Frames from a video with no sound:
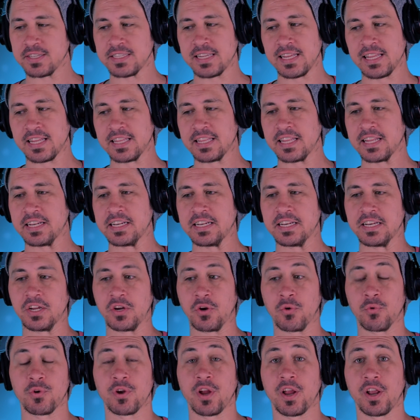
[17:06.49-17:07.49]
It's not like they need to
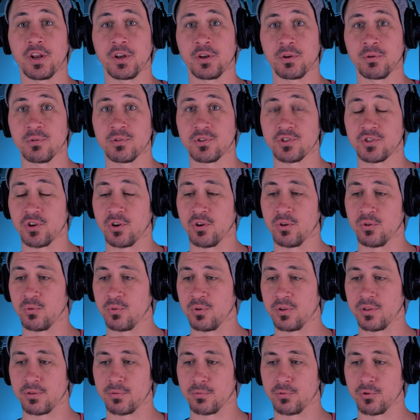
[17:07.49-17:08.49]
create a new show
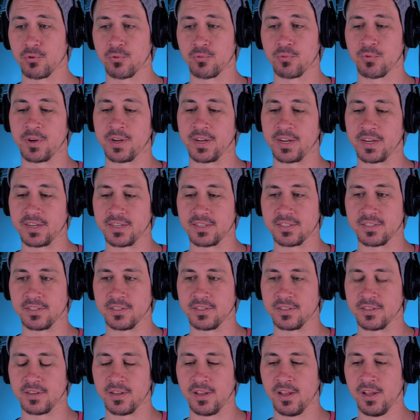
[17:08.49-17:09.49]
with new rigs
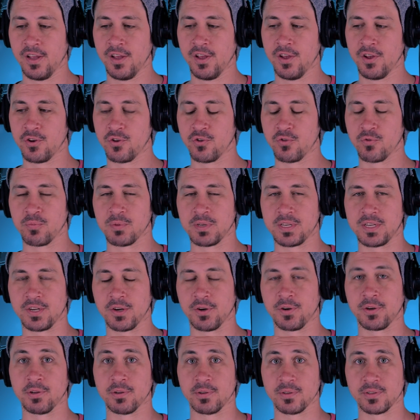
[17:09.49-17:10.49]
and new
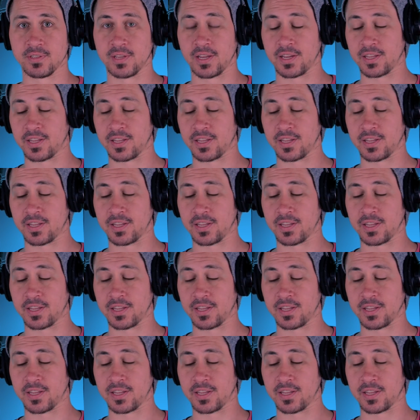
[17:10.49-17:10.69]
materials.